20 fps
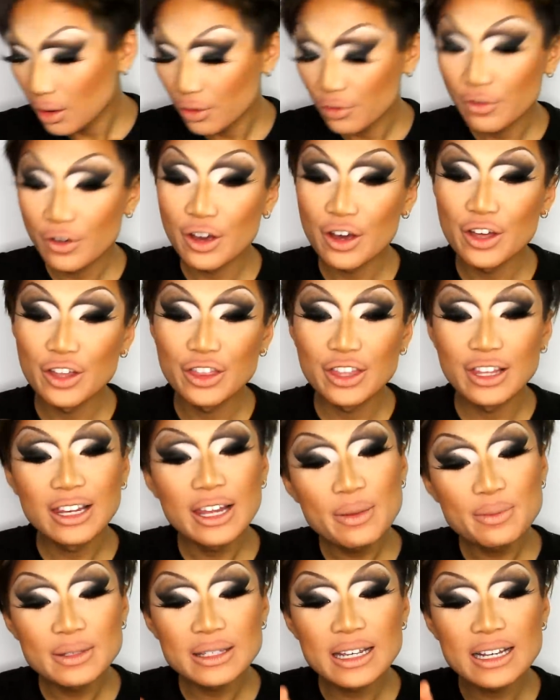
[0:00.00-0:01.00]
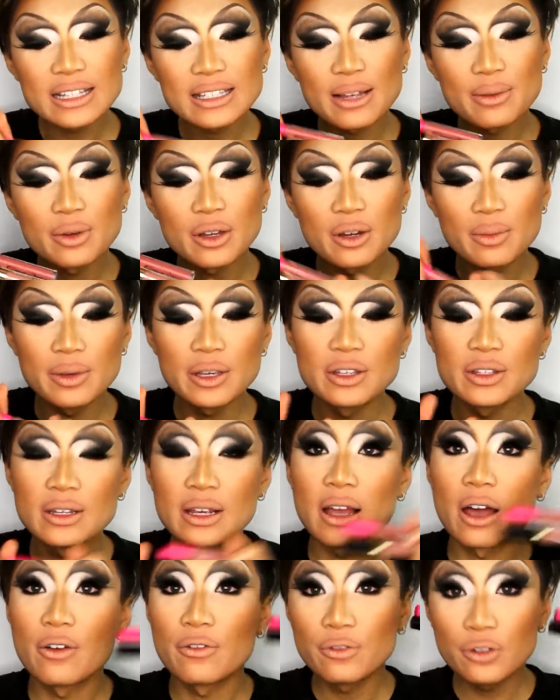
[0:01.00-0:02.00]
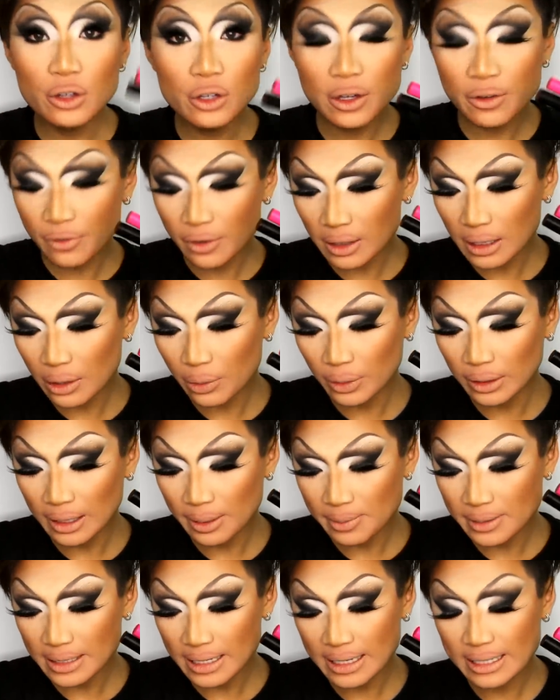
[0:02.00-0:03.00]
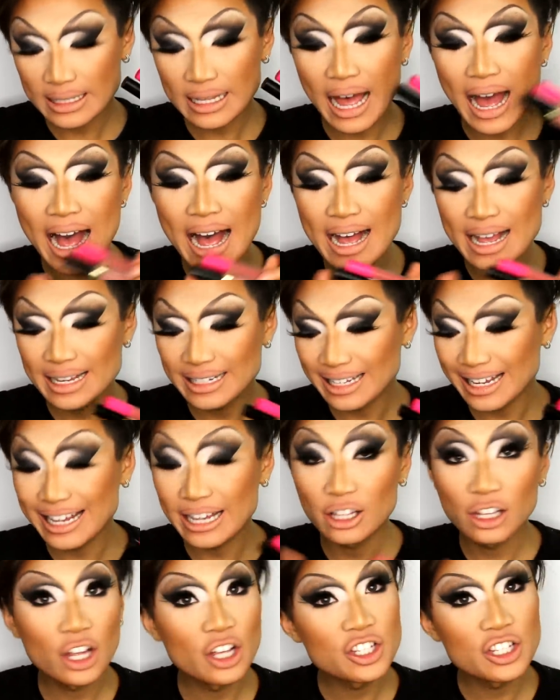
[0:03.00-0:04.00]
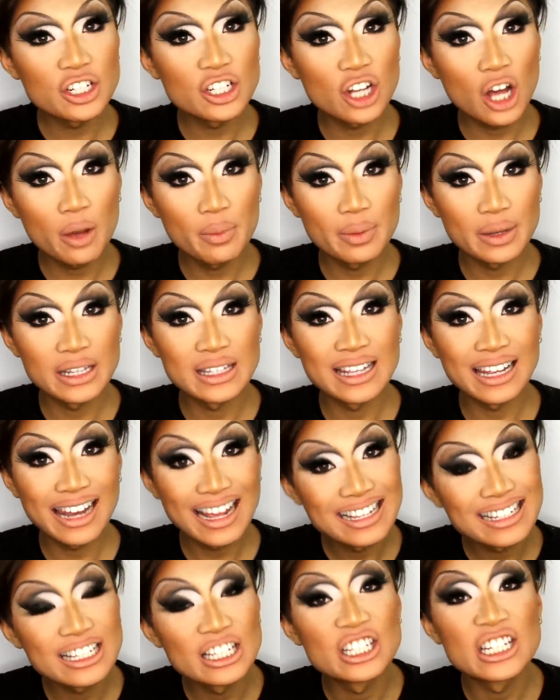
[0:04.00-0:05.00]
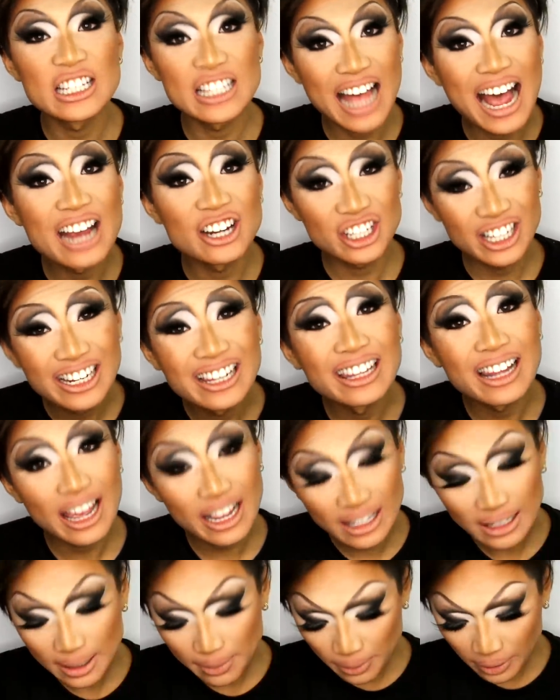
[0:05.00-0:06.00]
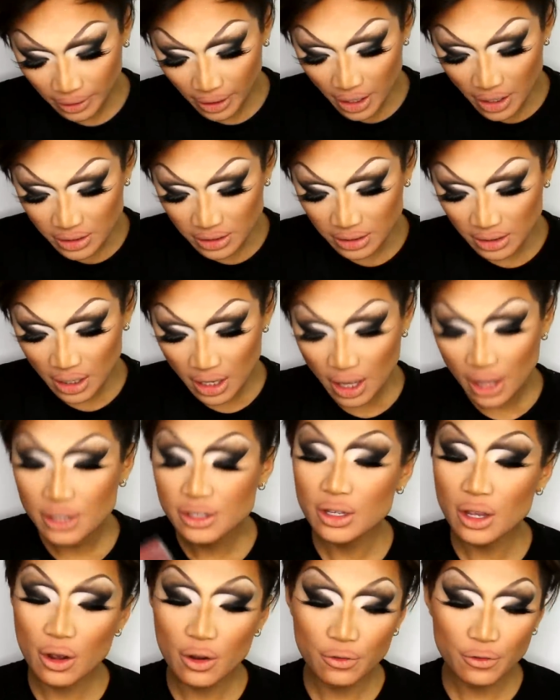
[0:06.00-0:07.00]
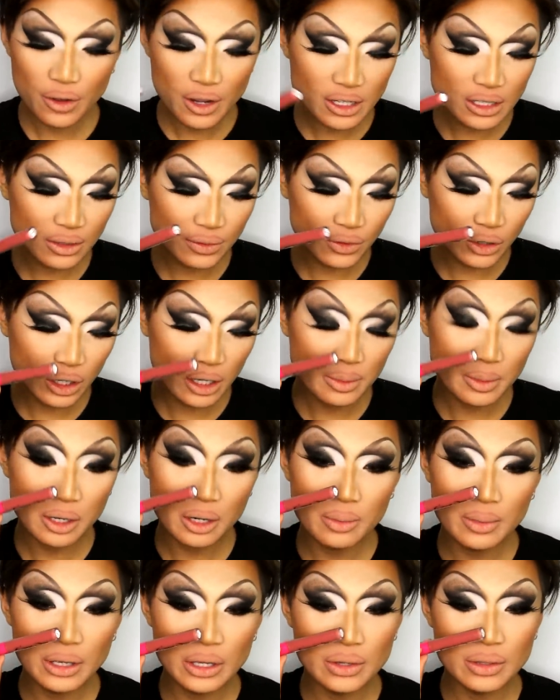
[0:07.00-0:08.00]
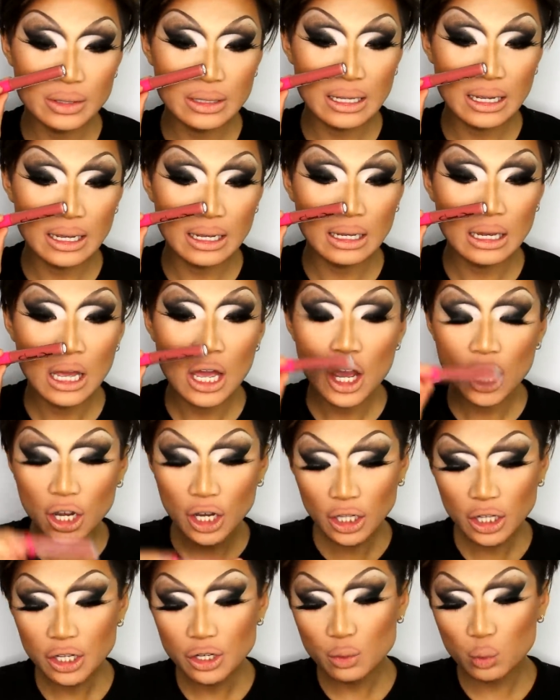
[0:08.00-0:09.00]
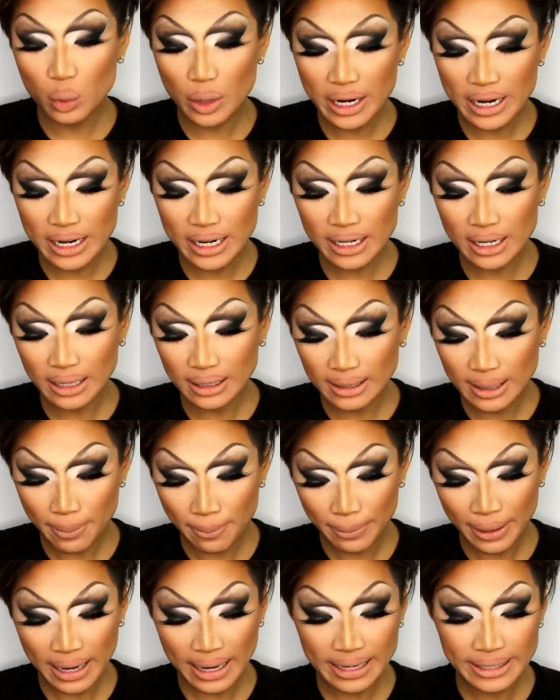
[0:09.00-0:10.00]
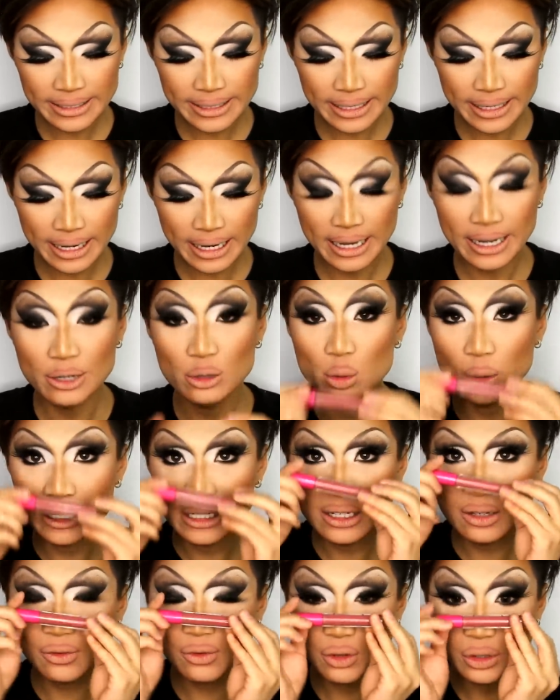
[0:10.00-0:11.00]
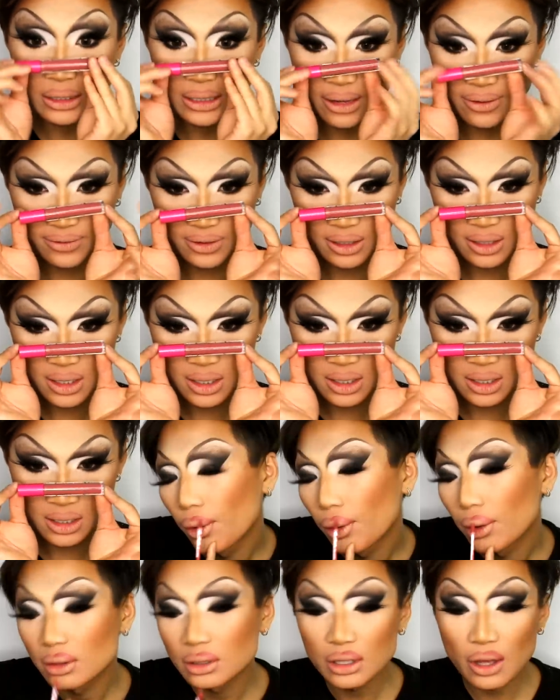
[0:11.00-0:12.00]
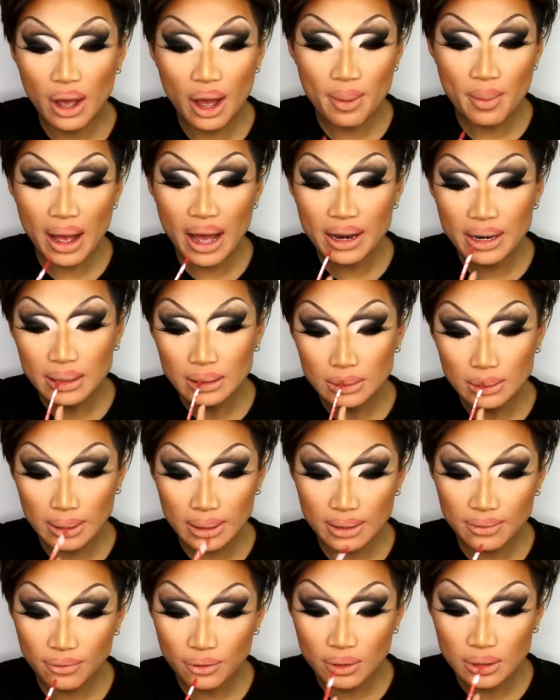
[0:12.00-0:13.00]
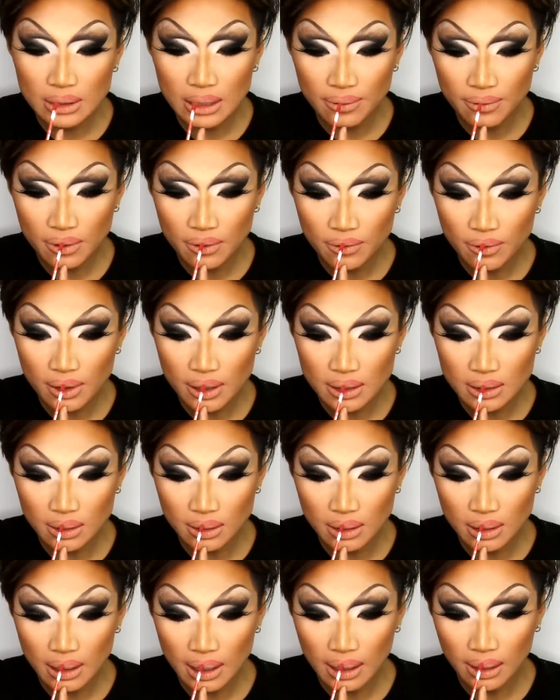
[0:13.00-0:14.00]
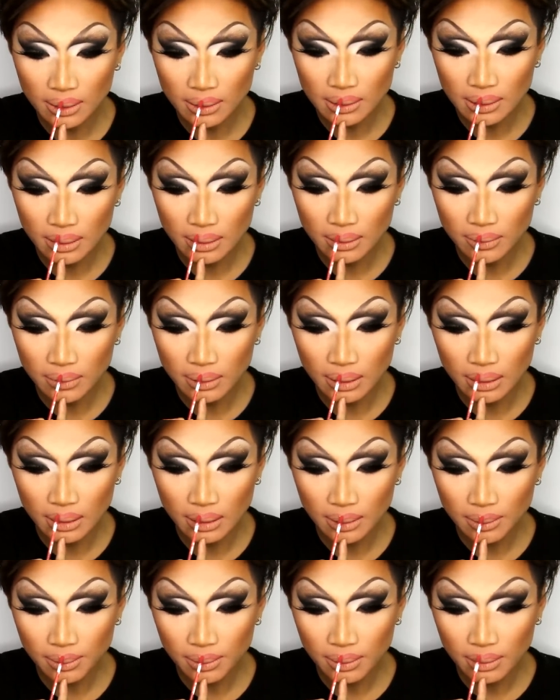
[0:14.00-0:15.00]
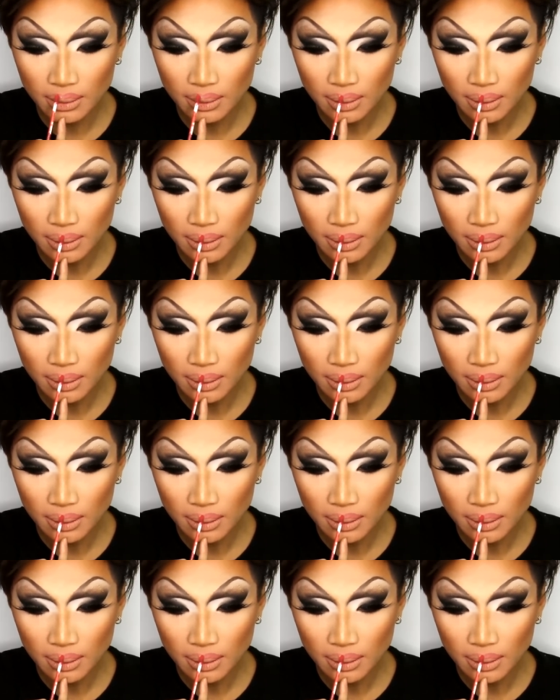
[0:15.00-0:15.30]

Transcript: For the lipsticks, I'm going to be using a few different liquid lipsticks and a gloss on top because Alaska does actually like lip gloss. So first of all, I'm going to be using Coloured Rain Lip Paint in 24/7. So I'm adding 24/7 first on the outside of the lips.